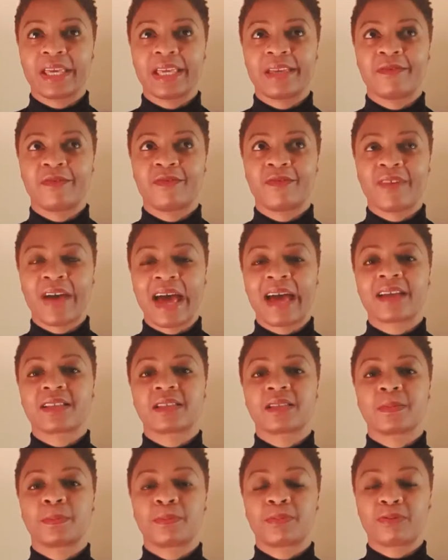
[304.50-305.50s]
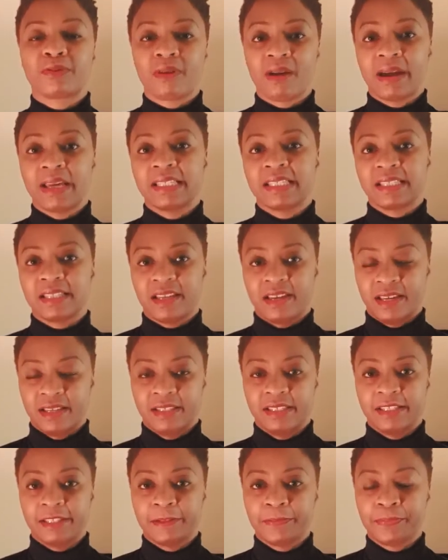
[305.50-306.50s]
in fact,
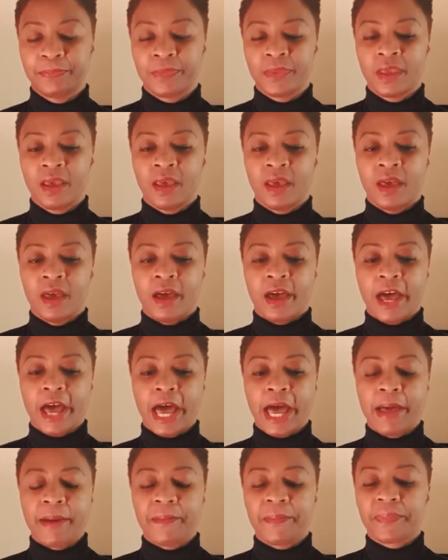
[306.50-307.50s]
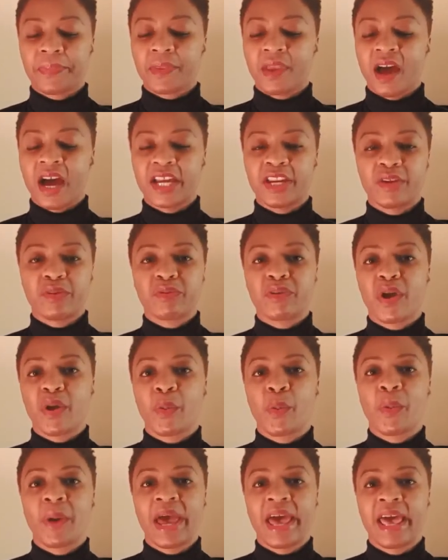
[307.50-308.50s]
priceless. I don't know
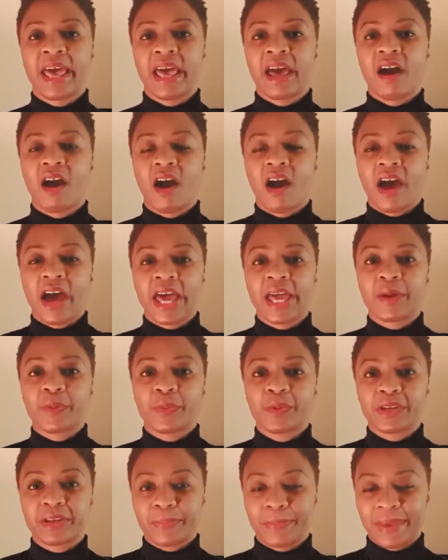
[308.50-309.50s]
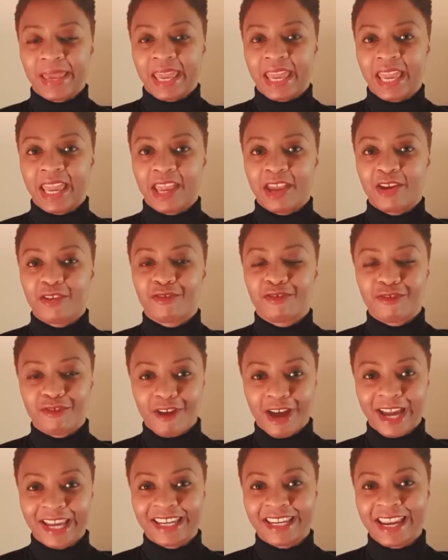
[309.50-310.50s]
where I would be
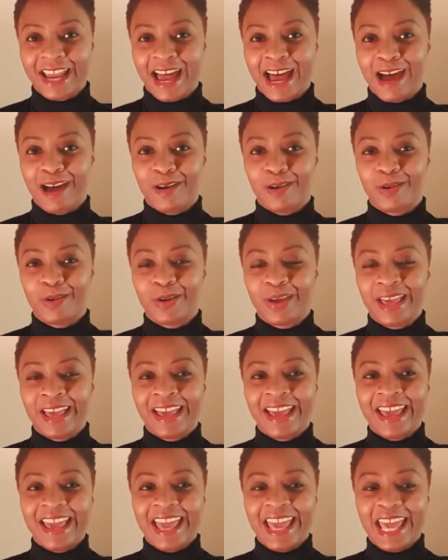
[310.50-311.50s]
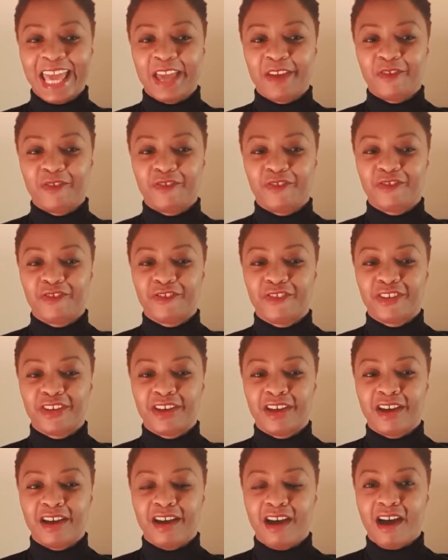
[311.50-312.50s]
right now if
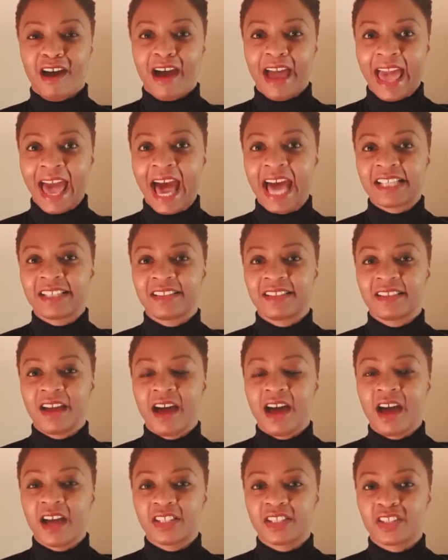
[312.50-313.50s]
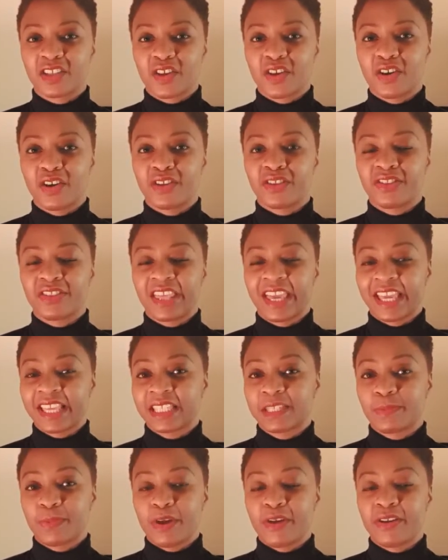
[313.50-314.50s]
I hadn't undergone the
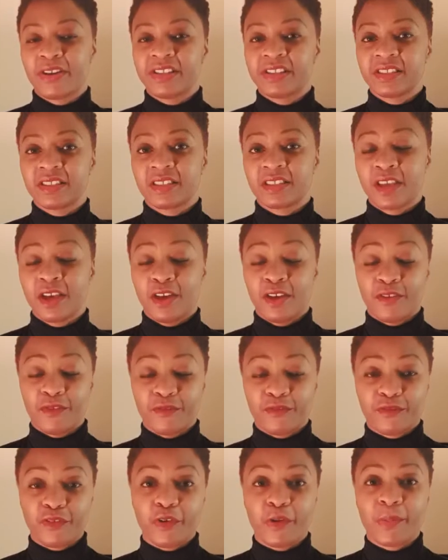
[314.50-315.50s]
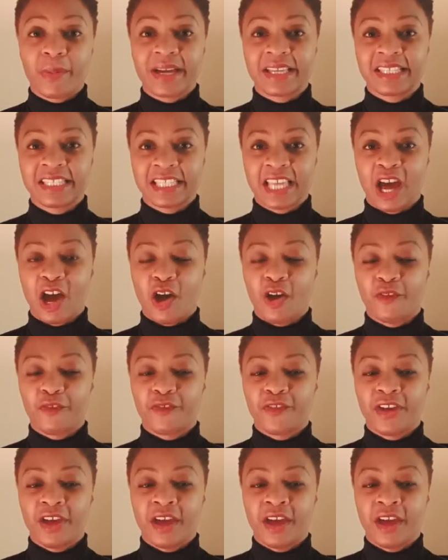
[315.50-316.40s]
experience for myself,